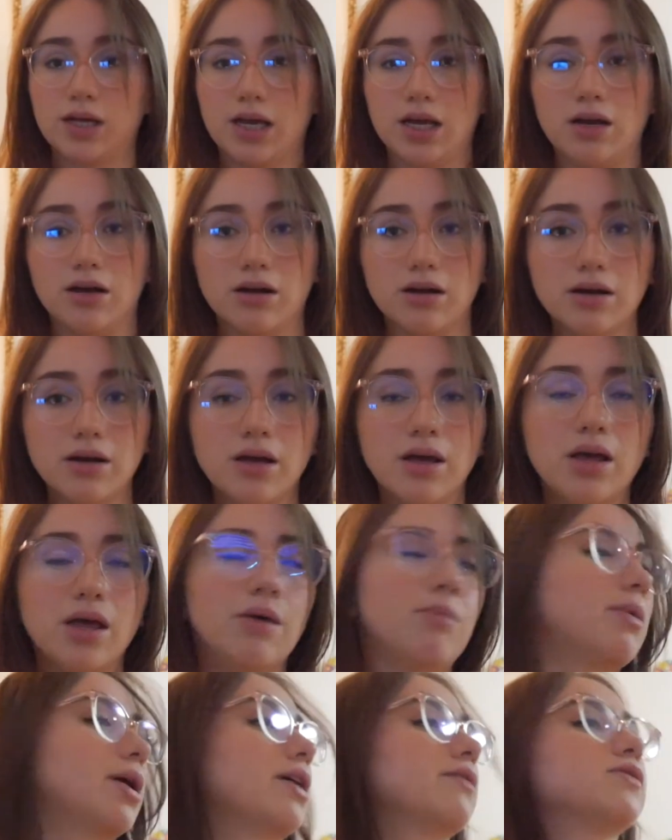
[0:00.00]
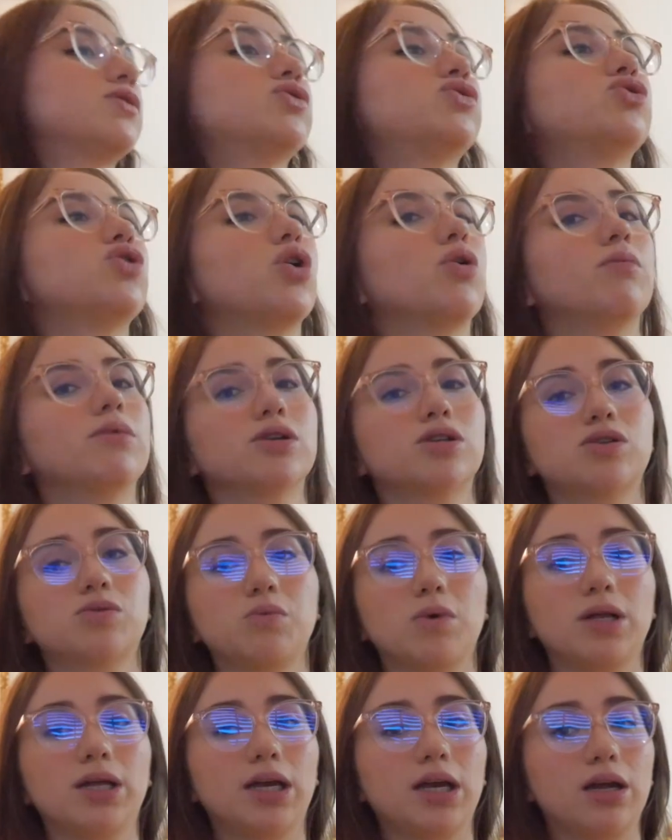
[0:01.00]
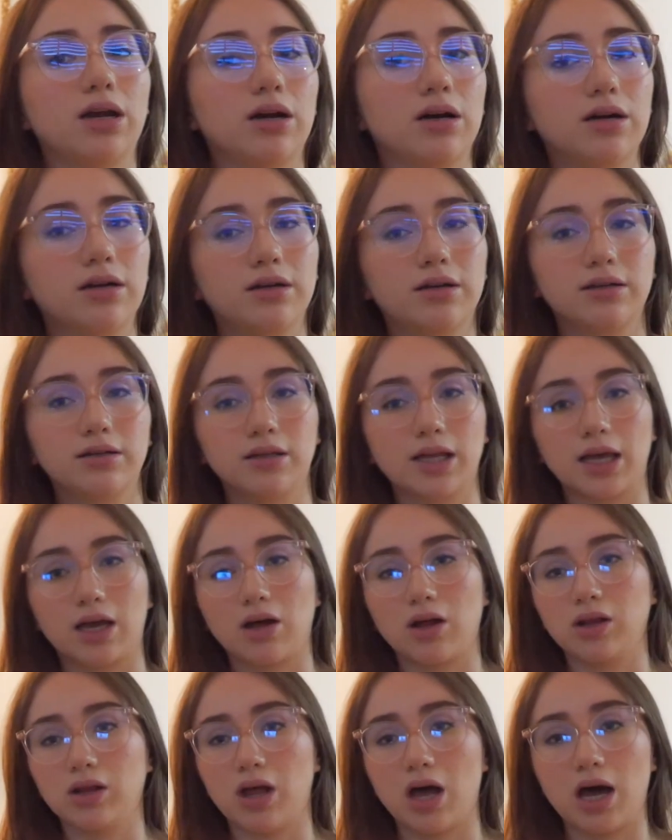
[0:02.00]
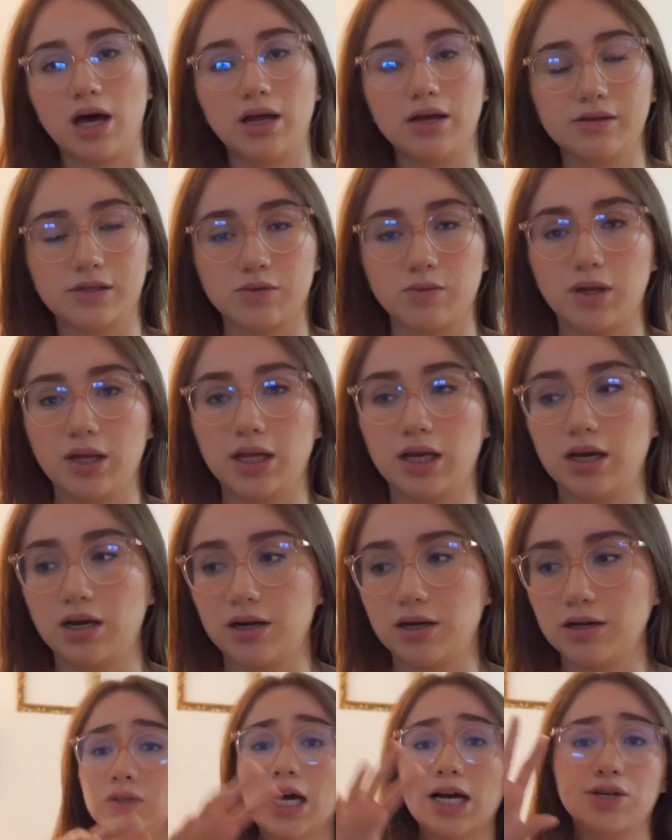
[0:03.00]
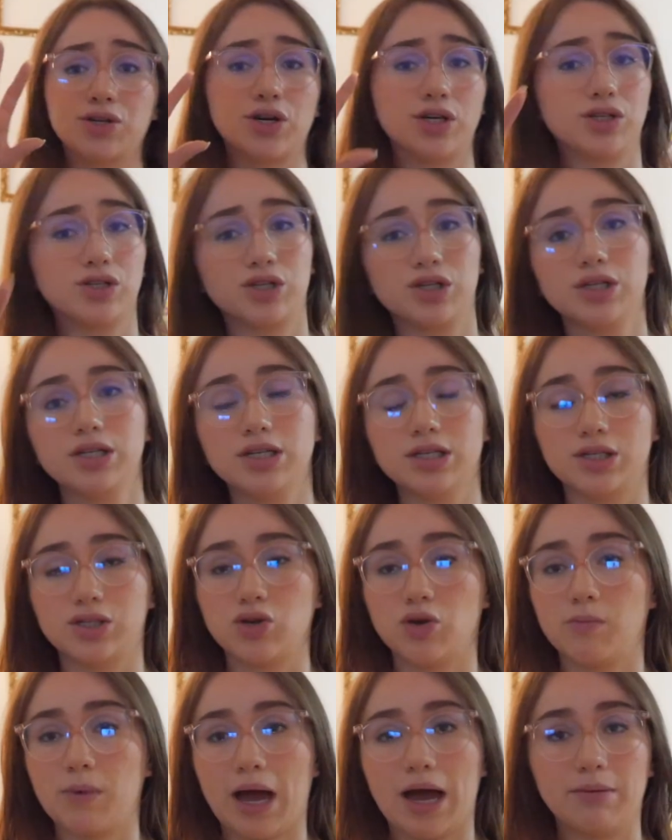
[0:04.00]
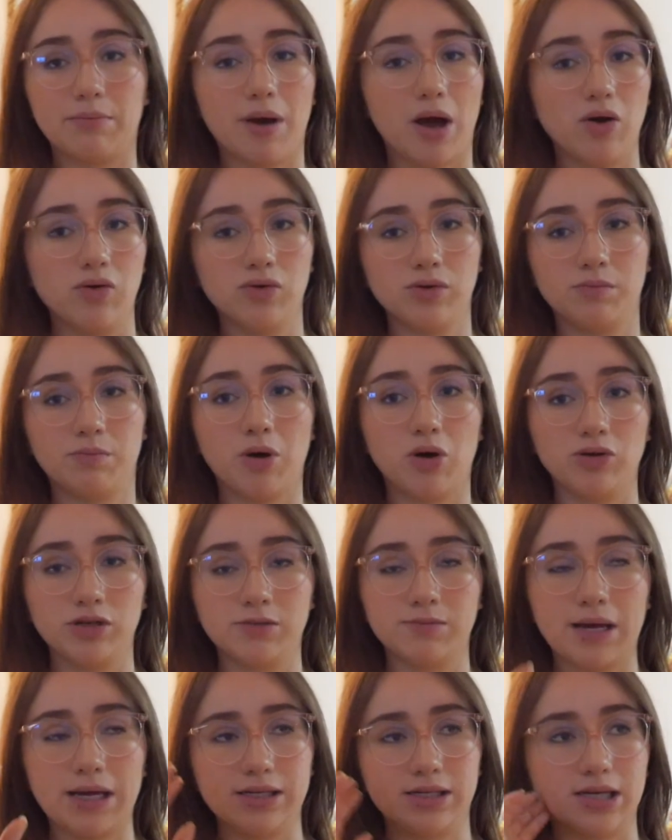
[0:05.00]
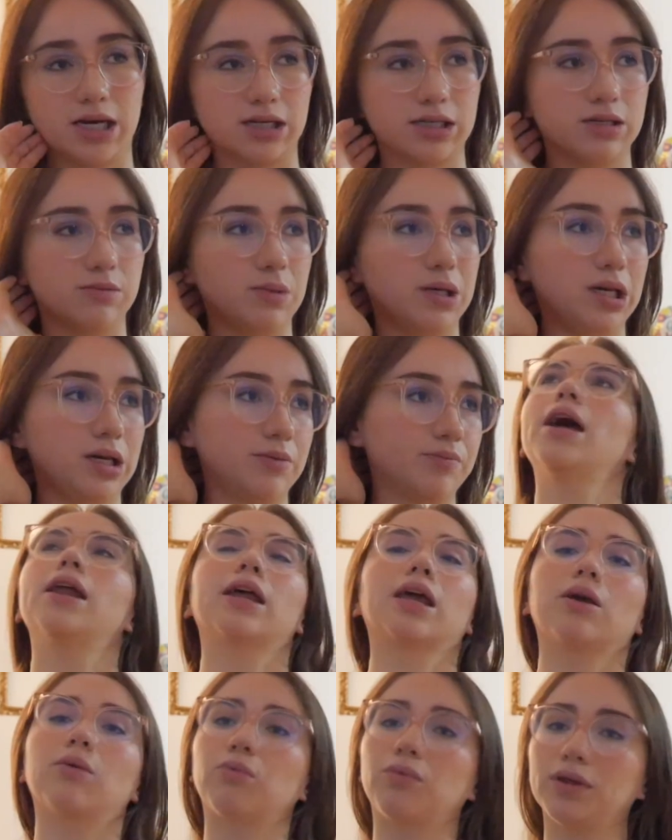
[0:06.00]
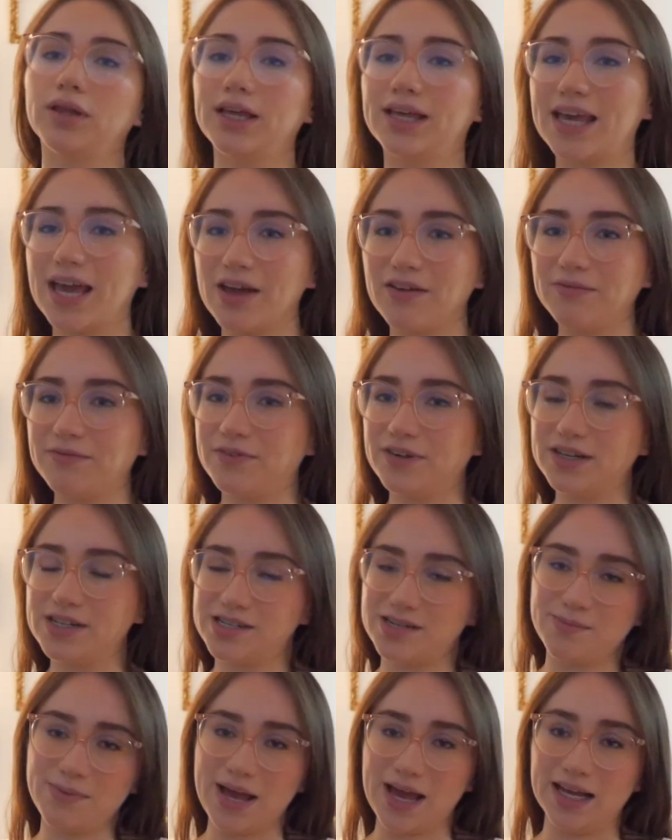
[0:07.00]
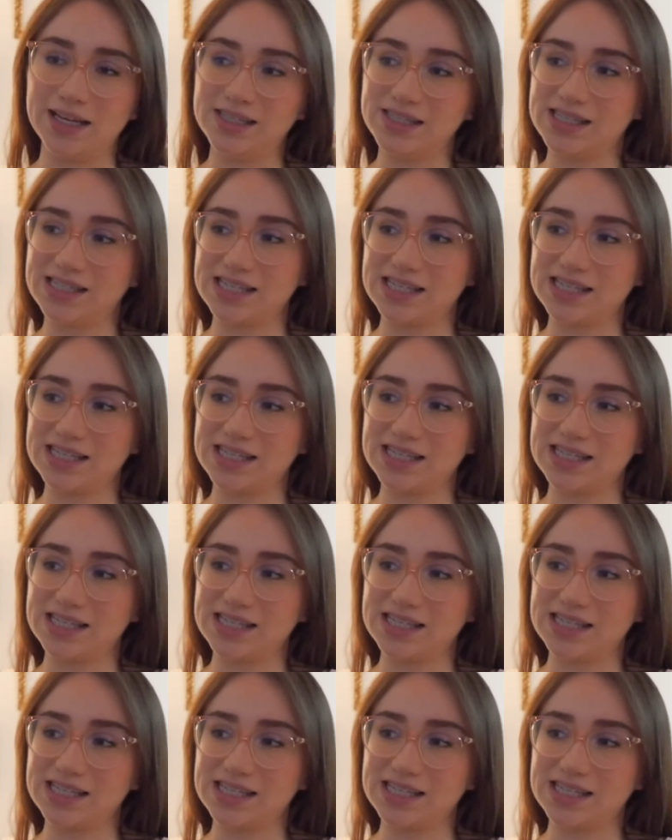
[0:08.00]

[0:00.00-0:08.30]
here, but I have so much swelling here, like a lot of swelling here. Digestion is still bad post mastectomy, and I really can't fit into pants,